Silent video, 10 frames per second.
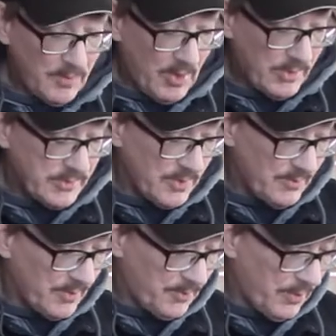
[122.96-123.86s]
about some
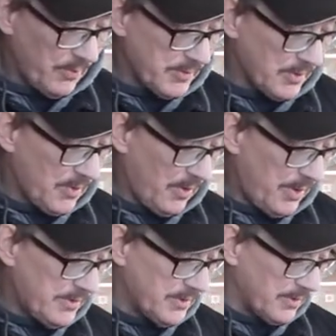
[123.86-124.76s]
of the pros and
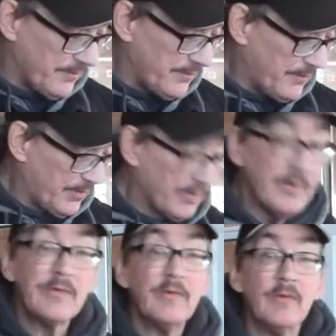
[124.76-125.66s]
cons of the
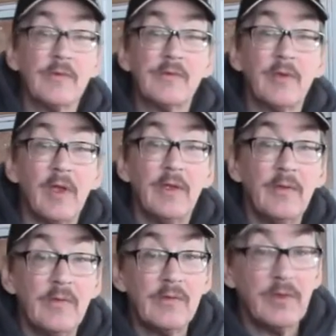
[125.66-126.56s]
various tools that I
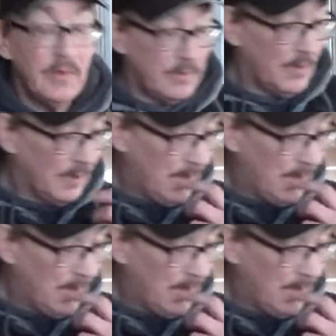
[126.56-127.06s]
use too.